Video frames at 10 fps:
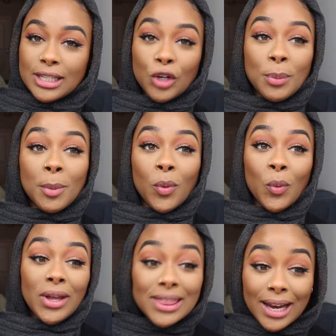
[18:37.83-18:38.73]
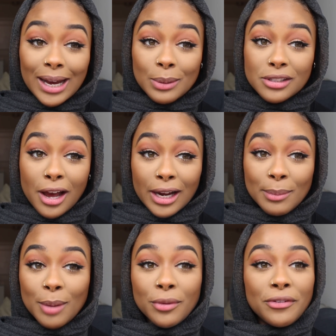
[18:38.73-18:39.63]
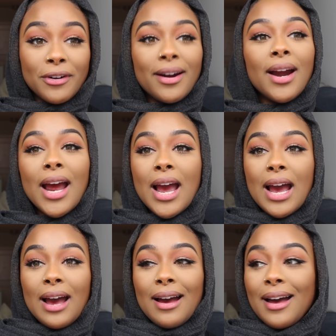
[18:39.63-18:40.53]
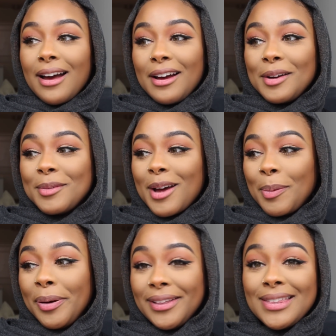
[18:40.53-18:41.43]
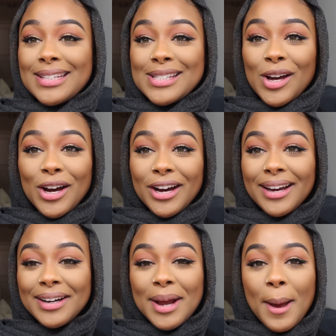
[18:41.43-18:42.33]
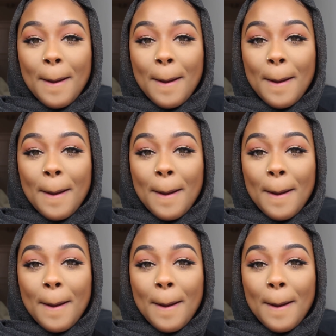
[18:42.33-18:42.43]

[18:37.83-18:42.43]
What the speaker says: I don't remember what the heck I was talking about before I put this on,